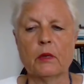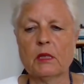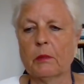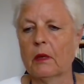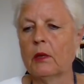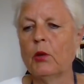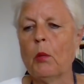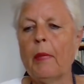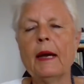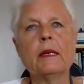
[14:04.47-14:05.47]
impossible.
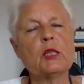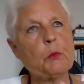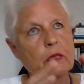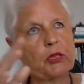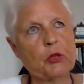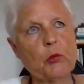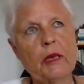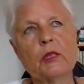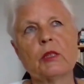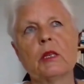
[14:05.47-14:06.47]
Your mind has been
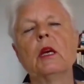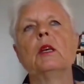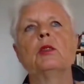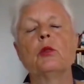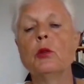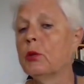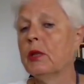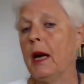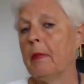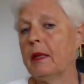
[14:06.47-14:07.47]
stretched to new
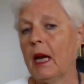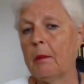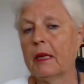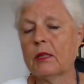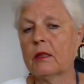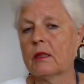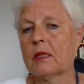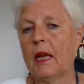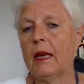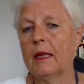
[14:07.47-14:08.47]

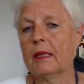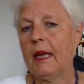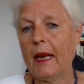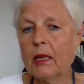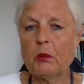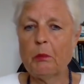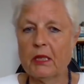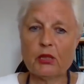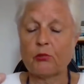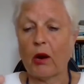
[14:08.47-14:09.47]
dimensions, and it cannot
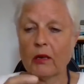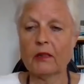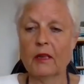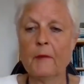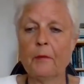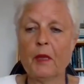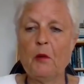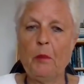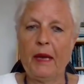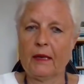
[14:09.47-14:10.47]
be shrunk
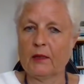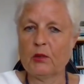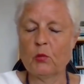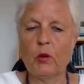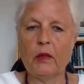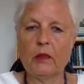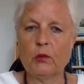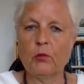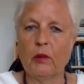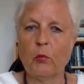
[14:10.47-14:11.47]
back
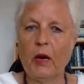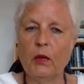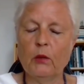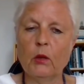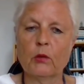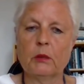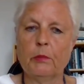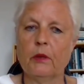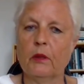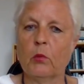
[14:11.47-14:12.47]
to the way you looked
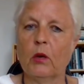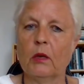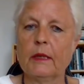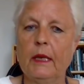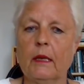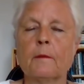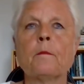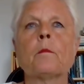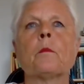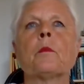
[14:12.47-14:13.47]
upon the world again.
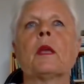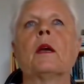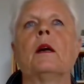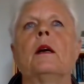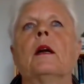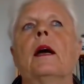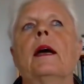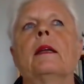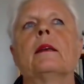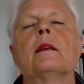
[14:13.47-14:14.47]

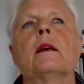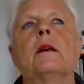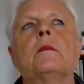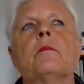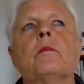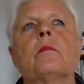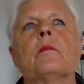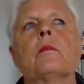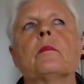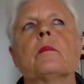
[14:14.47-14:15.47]
Yes. And
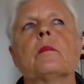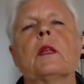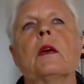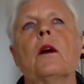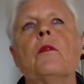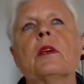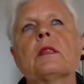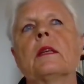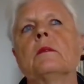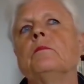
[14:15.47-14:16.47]

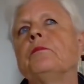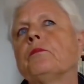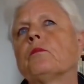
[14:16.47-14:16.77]
obviously,